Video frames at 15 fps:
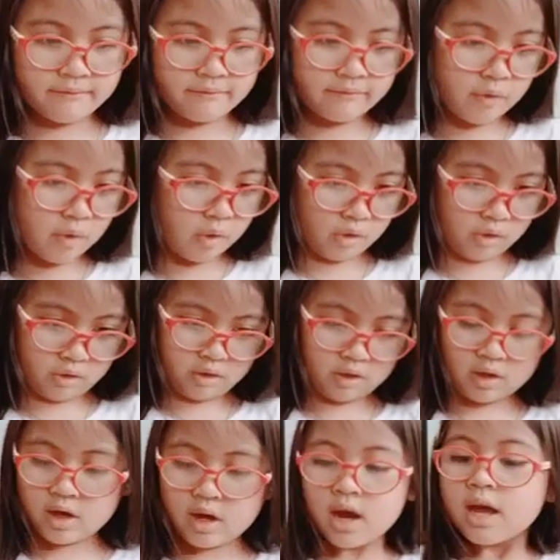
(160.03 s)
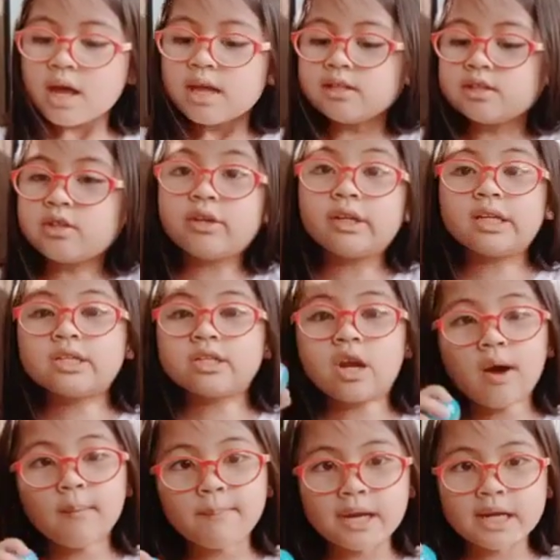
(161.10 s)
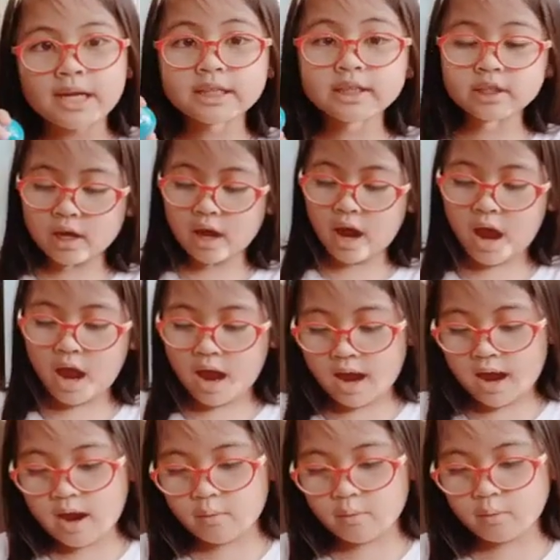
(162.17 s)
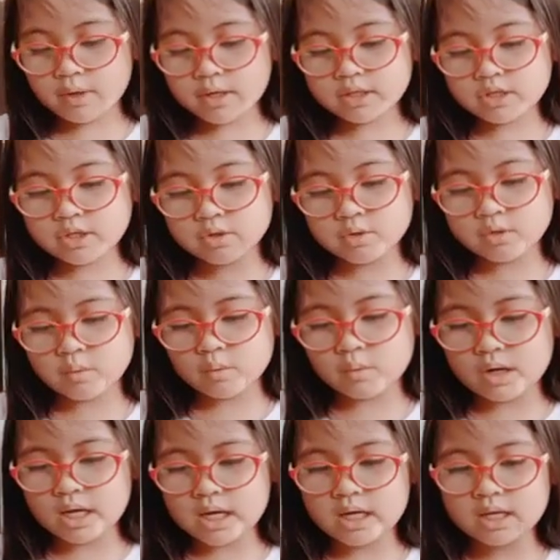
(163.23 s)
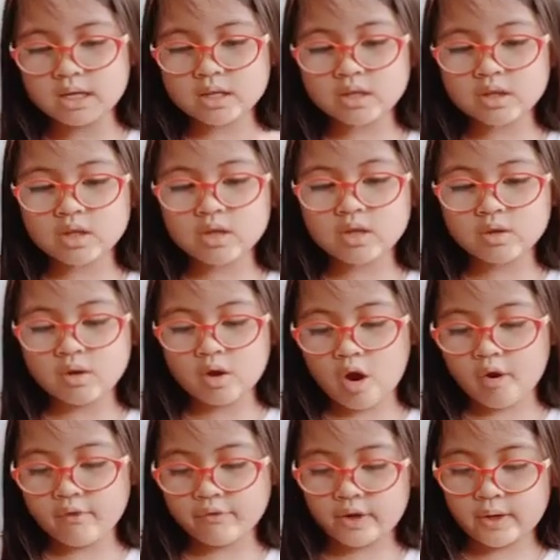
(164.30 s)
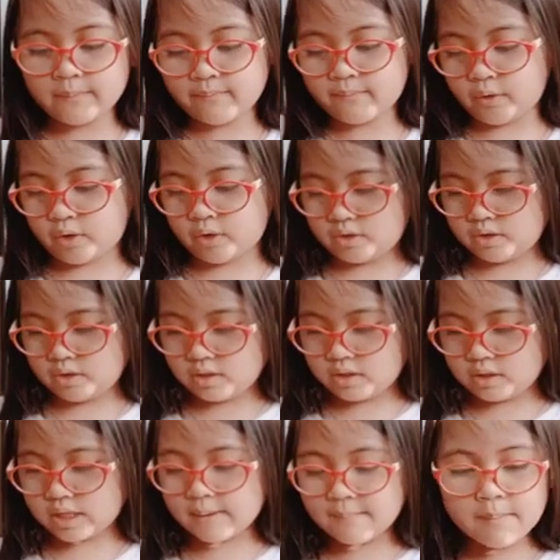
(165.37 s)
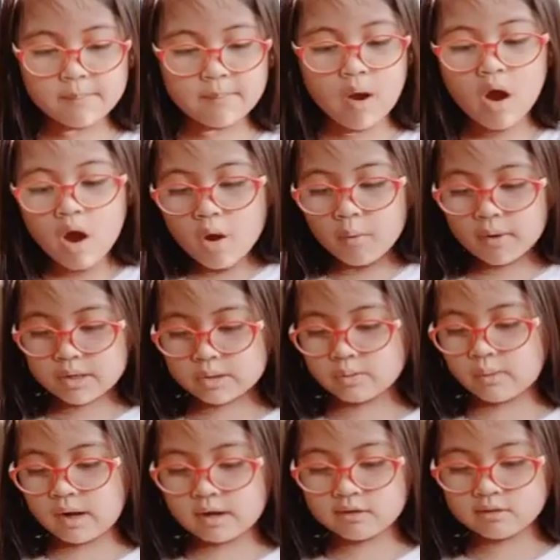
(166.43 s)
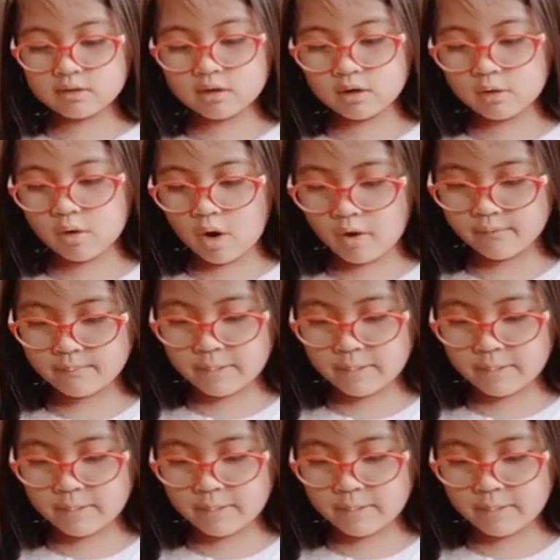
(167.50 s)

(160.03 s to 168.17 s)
4. So let's open it. Which one do you open first? Sabi mo, which one do you open